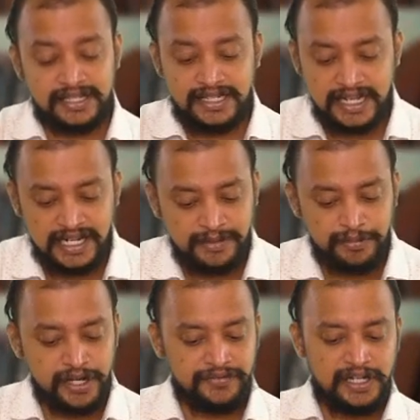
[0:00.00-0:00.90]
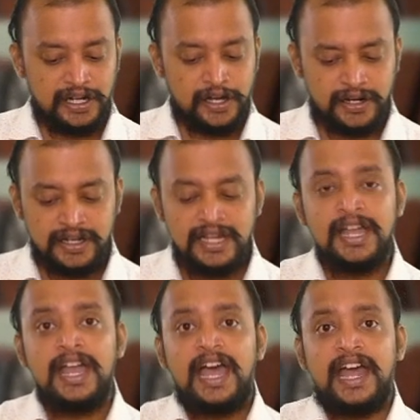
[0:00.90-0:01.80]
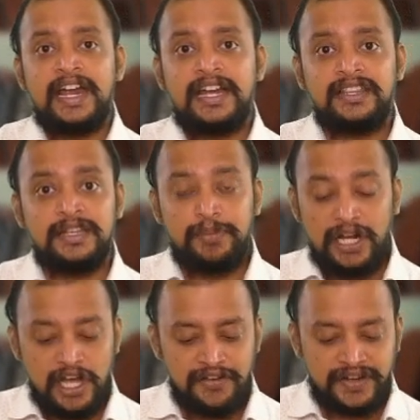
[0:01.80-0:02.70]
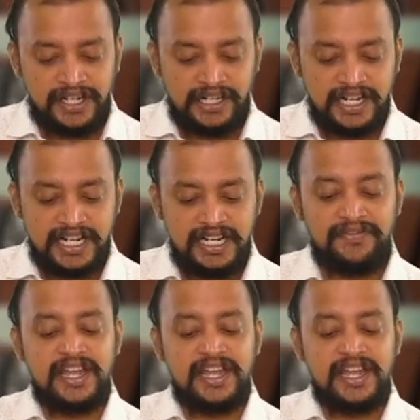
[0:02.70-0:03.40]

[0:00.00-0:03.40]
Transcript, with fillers: the serial number of the lock and the bill of entry,